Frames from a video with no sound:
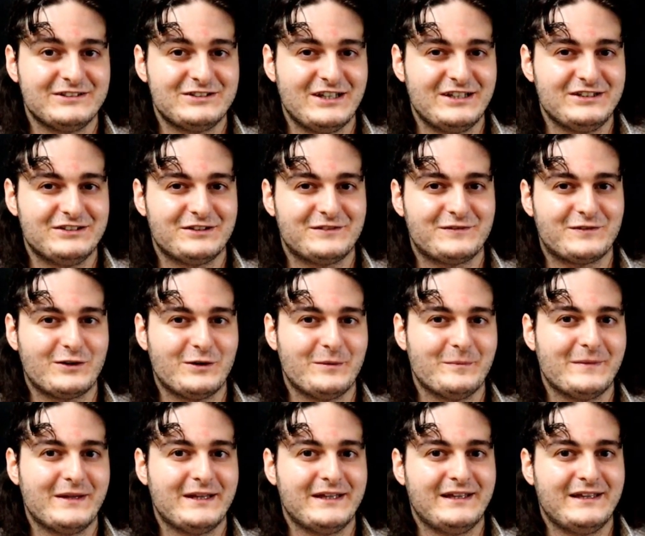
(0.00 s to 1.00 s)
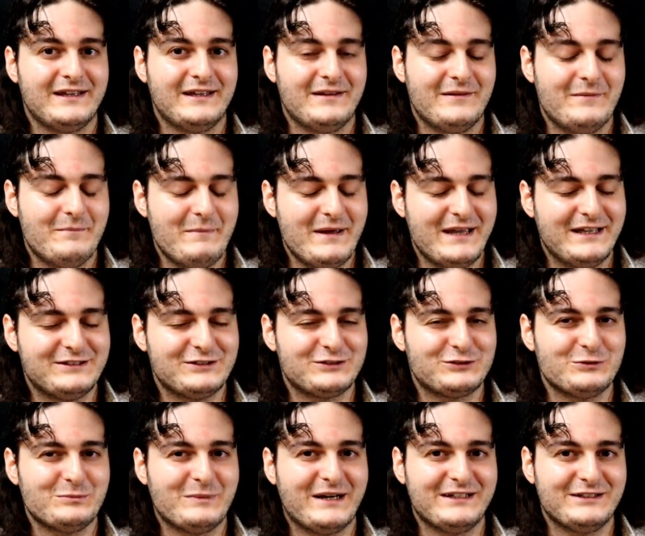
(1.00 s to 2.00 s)
changes from major
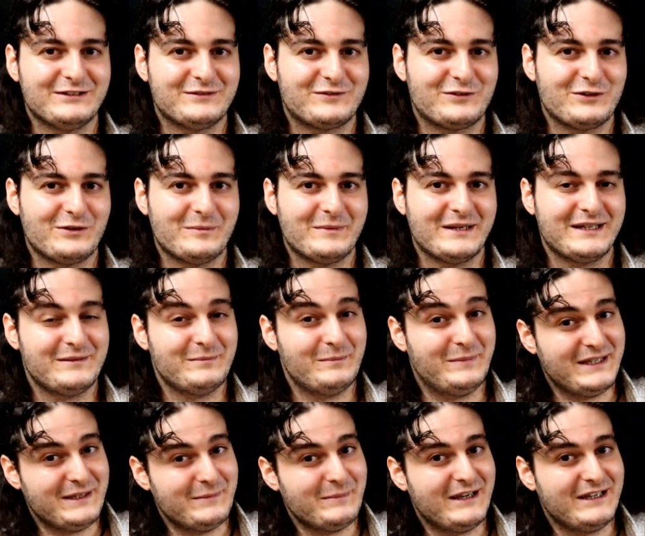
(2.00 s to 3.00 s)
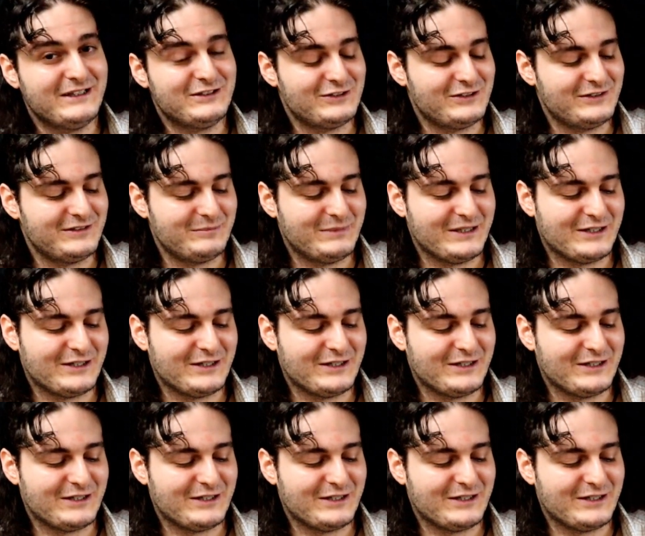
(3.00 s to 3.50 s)
to minor, from B major,